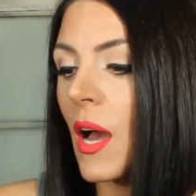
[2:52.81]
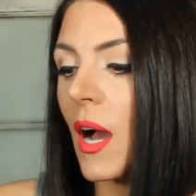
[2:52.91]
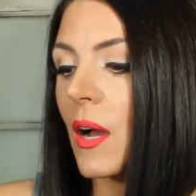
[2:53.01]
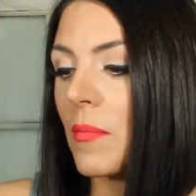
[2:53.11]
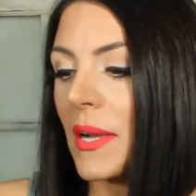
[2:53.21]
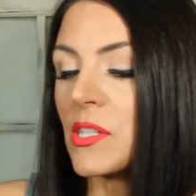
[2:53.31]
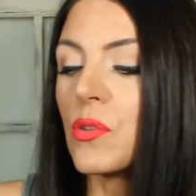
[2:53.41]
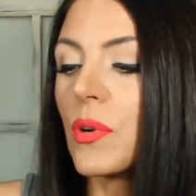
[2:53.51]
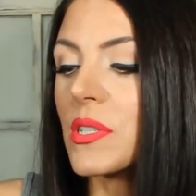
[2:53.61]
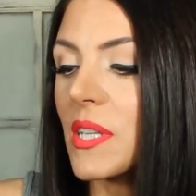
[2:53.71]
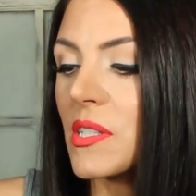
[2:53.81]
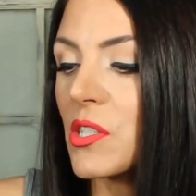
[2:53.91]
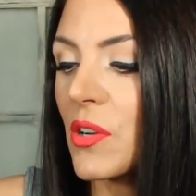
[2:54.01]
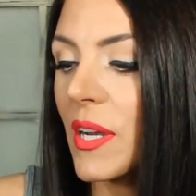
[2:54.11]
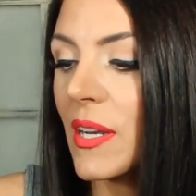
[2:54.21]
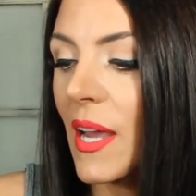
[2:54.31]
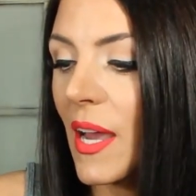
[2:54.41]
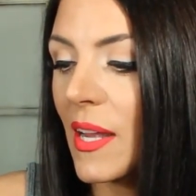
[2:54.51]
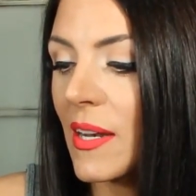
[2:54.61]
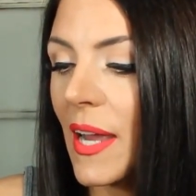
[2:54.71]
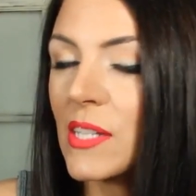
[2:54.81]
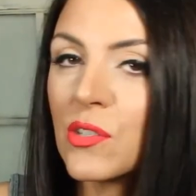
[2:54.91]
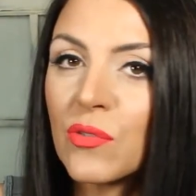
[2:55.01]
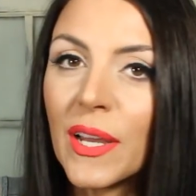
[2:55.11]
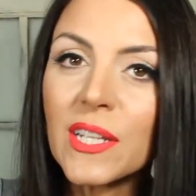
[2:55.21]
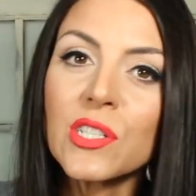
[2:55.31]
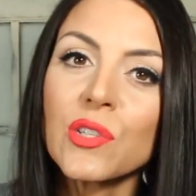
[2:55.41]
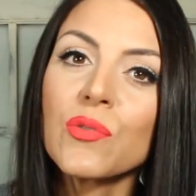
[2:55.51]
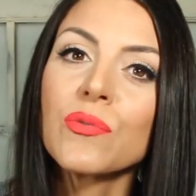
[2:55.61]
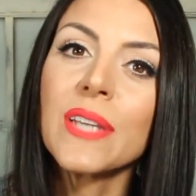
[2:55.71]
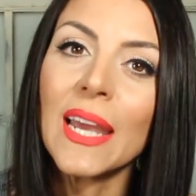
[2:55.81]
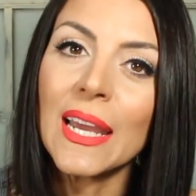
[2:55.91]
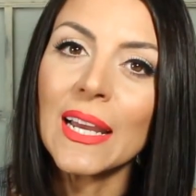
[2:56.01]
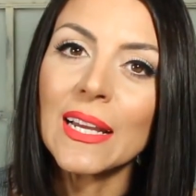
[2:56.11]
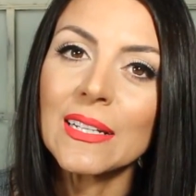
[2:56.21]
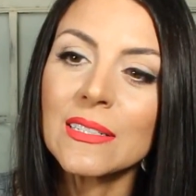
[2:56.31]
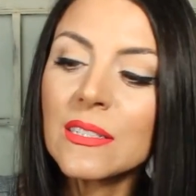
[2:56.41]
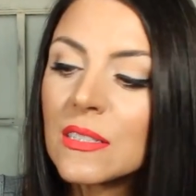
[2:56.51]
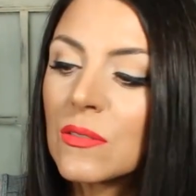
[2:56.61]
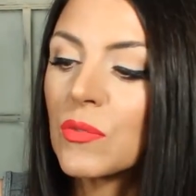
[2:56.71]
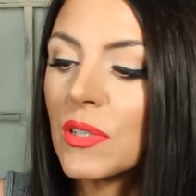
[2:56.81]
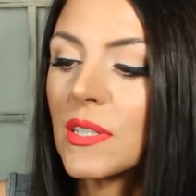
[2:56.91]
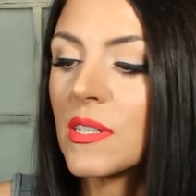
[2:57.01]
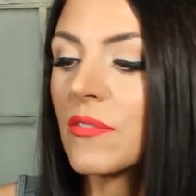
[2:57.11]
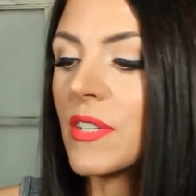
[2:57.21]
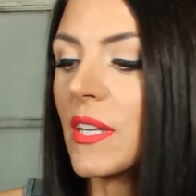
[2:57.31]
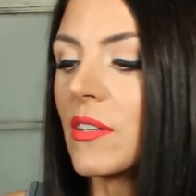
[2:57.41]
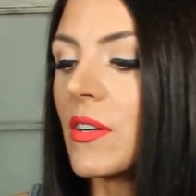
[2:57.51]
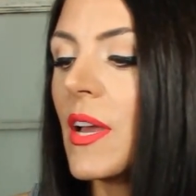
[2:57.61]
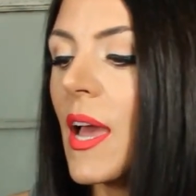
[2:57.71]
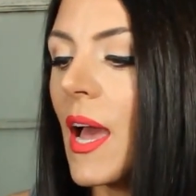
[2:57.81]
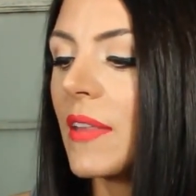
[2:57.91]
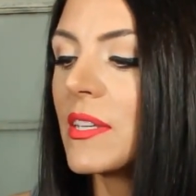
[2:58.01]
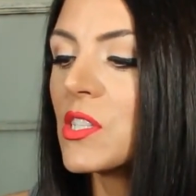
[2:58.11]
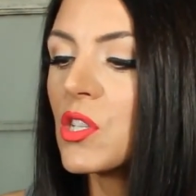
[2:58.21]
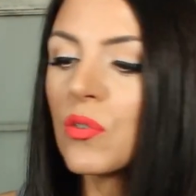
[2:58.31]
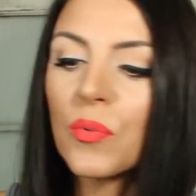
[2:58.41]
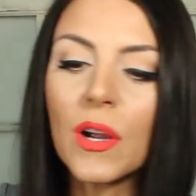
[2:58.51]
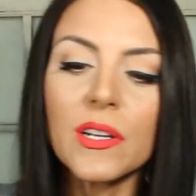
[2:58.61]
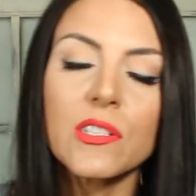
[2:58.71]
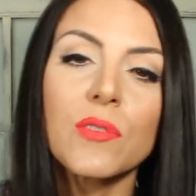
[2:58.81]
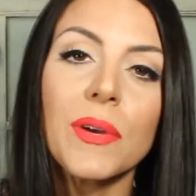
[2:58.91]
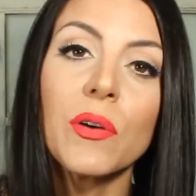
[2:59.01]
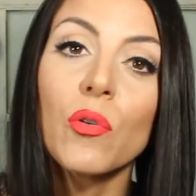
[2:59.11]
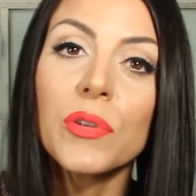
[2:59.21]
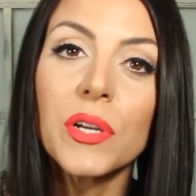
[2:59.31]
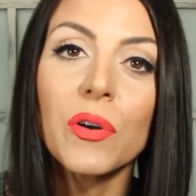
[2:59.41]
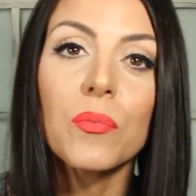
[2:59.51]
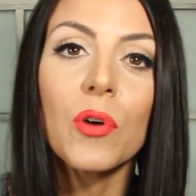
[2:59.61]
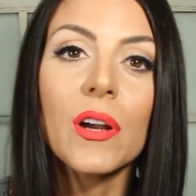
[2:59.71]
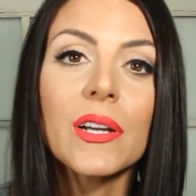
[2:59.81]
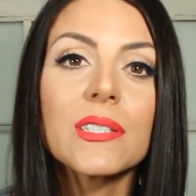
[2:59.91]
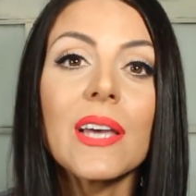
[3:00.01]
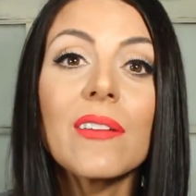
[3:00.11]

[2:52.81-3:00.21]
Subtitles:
I do wear sunscreen, and I do like to tan with a self-tanner. And these two products are my holy grail products.